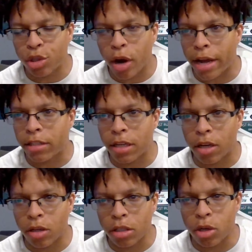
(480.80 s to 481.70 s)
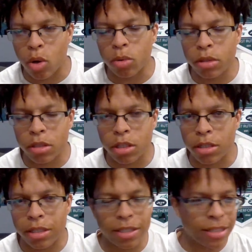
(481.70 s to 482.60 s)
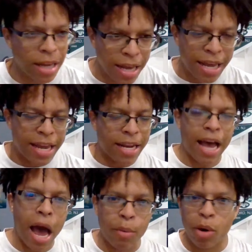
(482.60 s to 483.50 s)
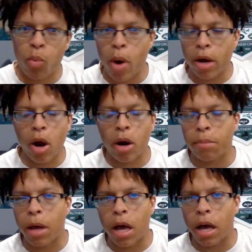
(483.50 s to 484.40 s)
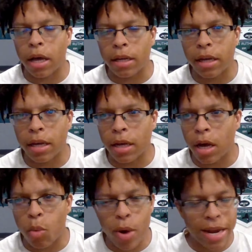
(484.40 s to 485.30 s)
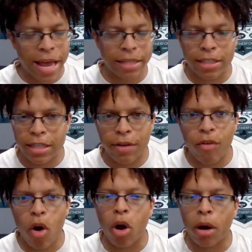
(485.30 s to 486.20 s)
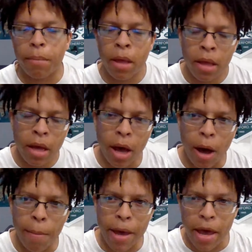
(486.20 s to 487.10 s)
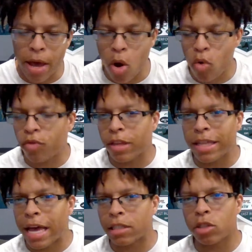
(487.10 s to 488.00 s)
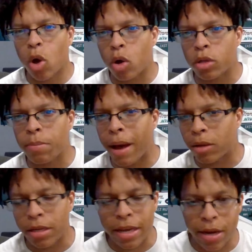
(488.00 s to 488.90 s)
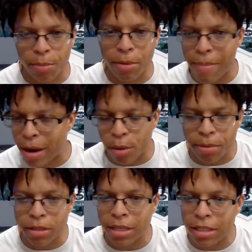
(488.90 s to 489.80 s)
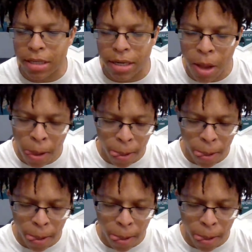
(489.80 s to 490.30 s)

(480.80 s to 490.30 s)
tried to uh, you know just just hit a guy with a one arm, uh, uh a one hand stiff arm, um, and hopefully that stalled him out to get him in better position.